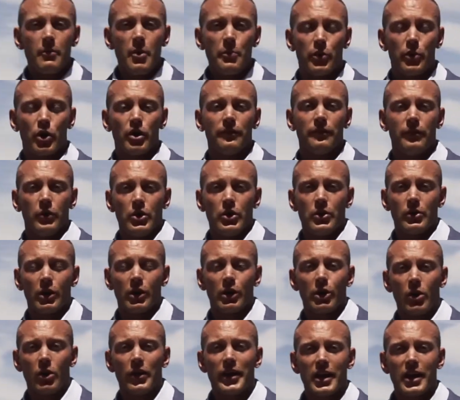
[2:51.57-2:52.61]
approval, you
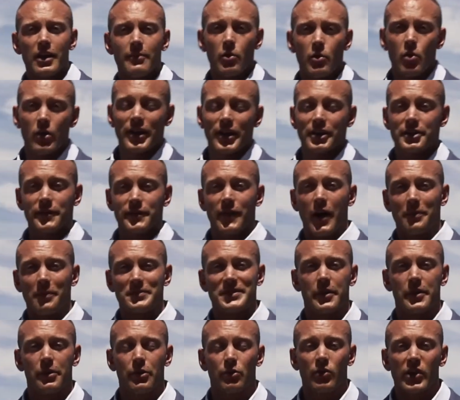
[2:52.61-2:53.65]
can lock in a mortgage for up
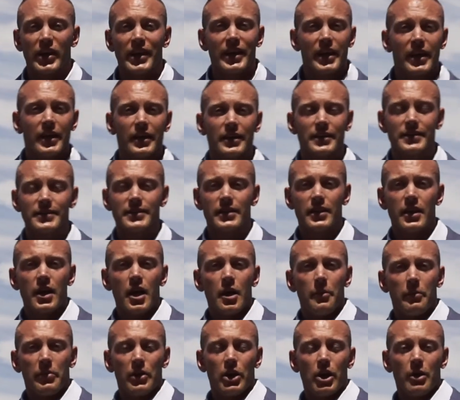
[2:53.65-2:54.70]
to 3 years,
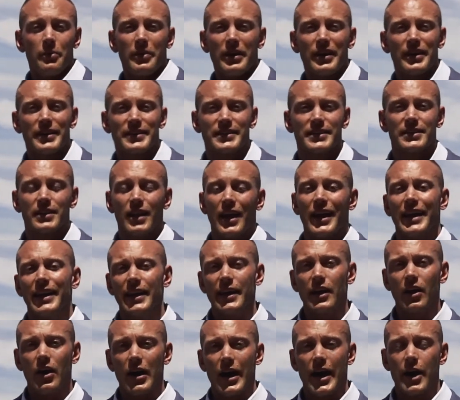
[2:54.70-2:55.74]
but you'll be at a
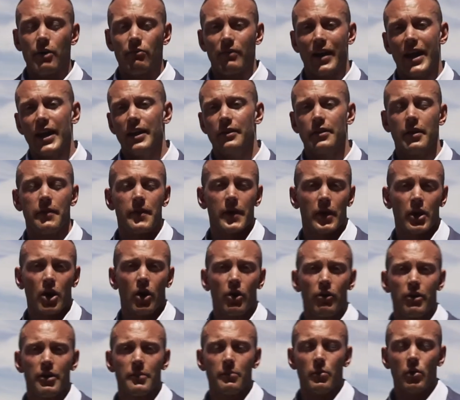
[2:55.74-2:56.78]
slightly higher rate than the
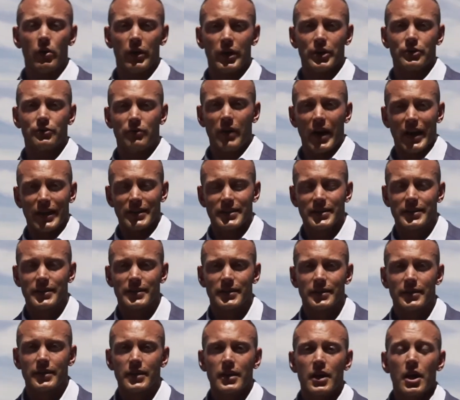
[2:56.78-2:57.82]
current mortgage rates.
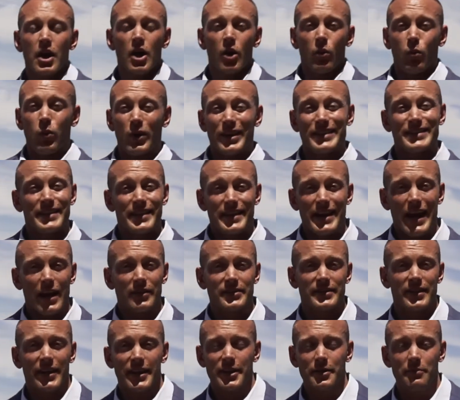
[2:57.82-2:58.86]
What is the
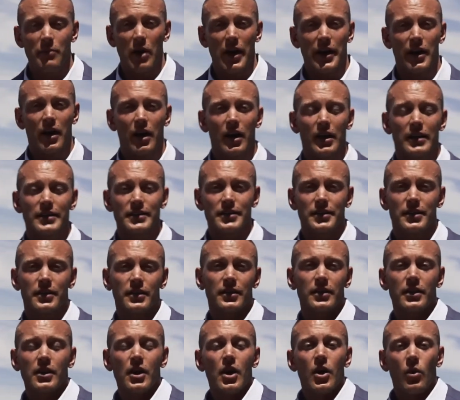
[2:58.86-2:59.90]
downside, you might ask?
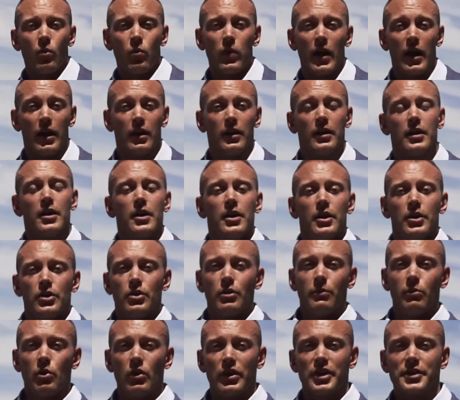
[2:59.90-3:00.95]
Well,
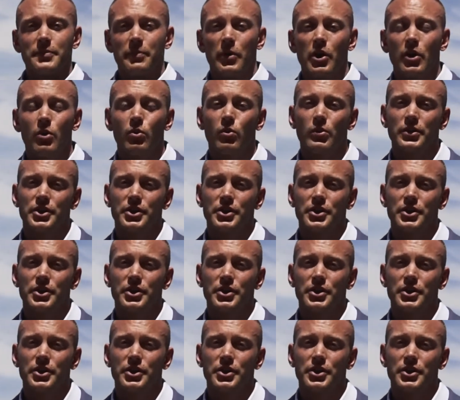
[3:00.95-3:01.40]
your mortgage broker will